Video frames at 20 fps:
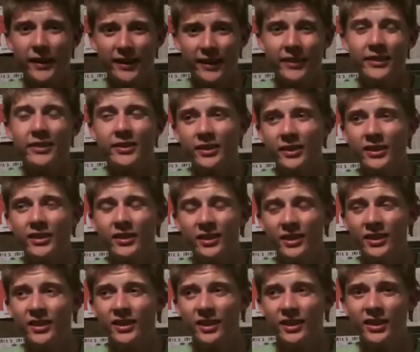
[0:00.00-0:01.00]
is
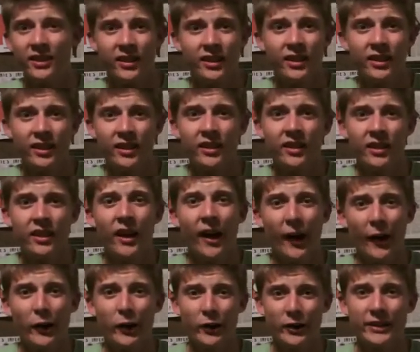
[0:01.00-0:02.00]
a
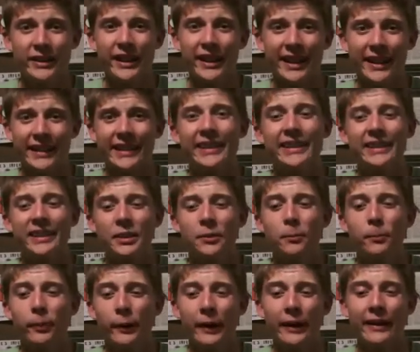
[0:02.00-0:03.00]
good thing,
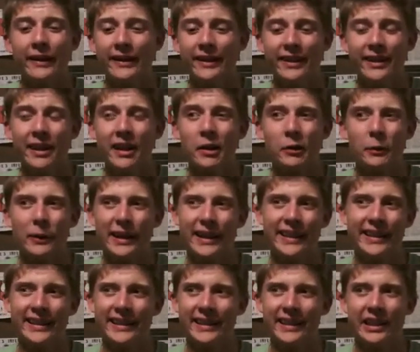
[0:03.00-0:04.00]
but not
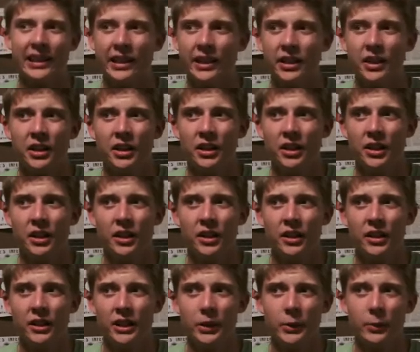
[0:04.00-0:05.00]
when
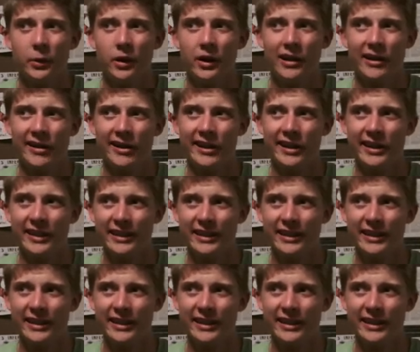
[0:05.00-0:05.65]
you are